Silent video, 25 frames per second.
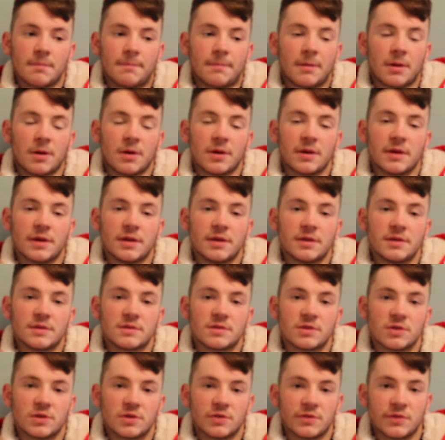by
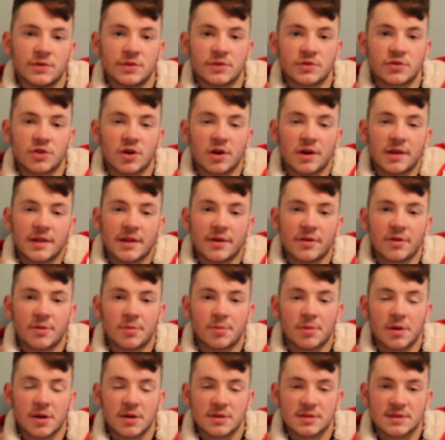sort of a trial and error
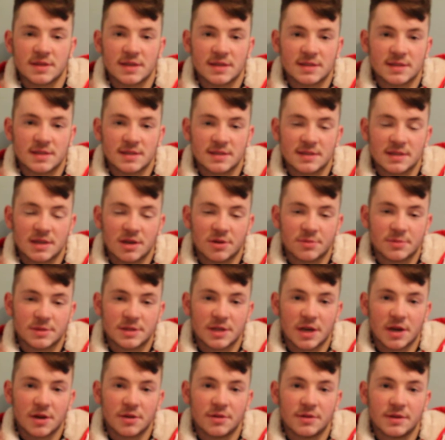process, it's allowed me
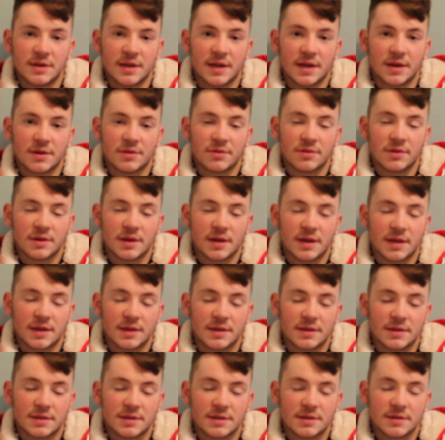to hone down
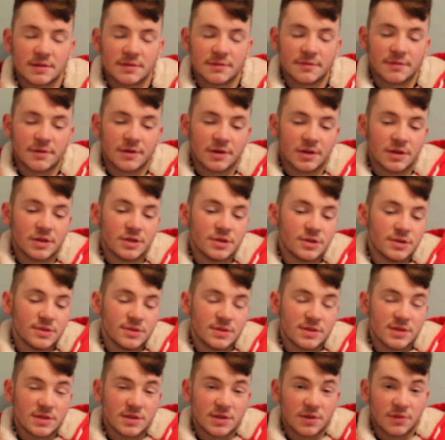and finally
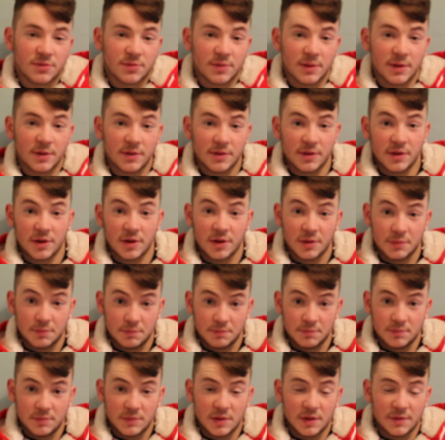use the software that I
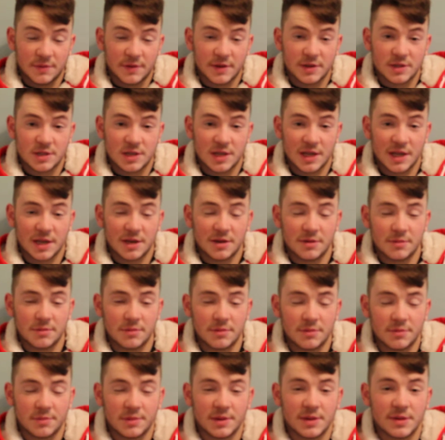eventually
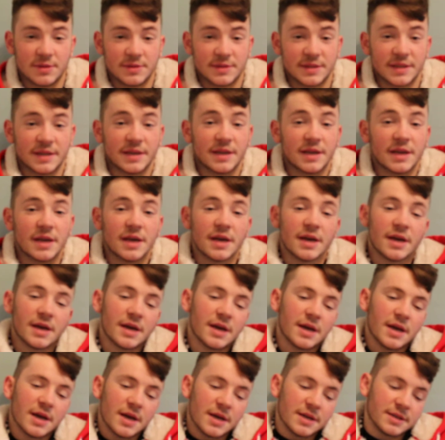ended up using.
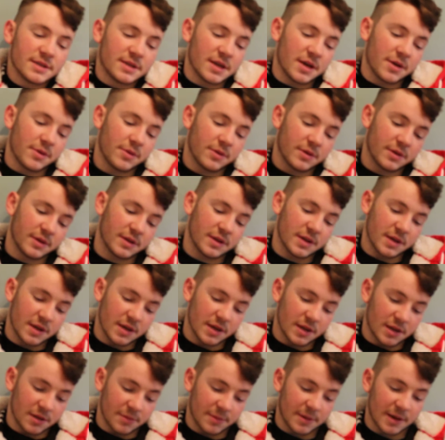So
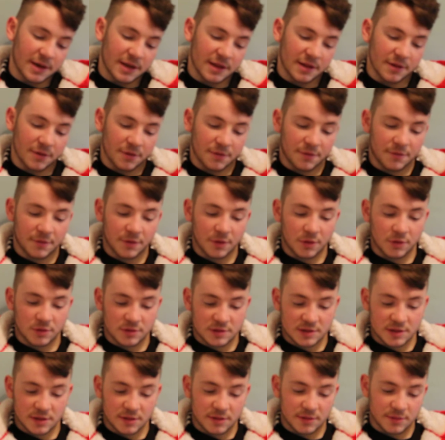at the beginning there were 4.
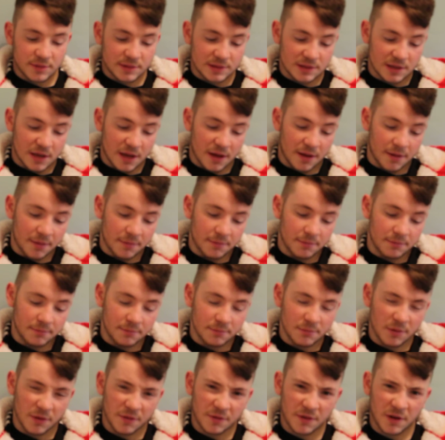So there was
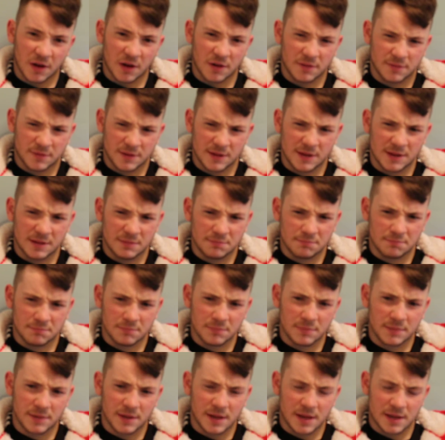Movavi
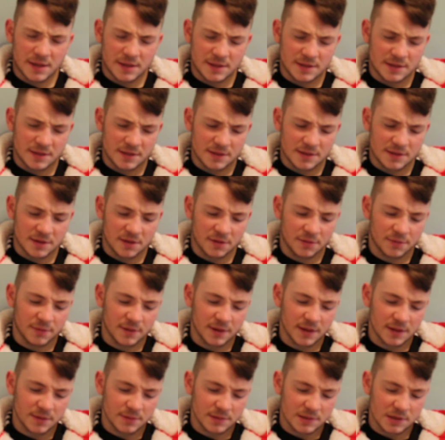editing
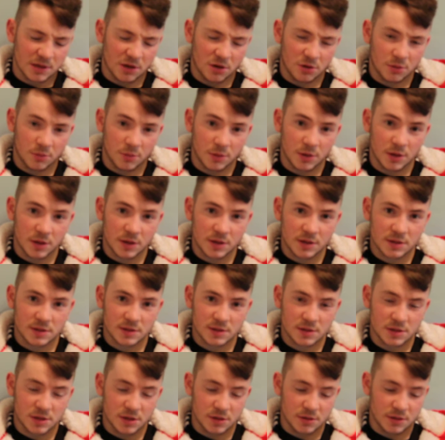software, there was Lightworks
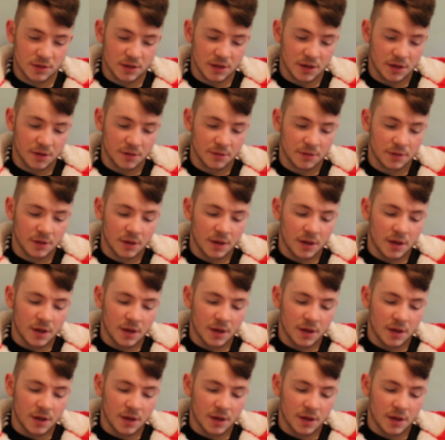Studio,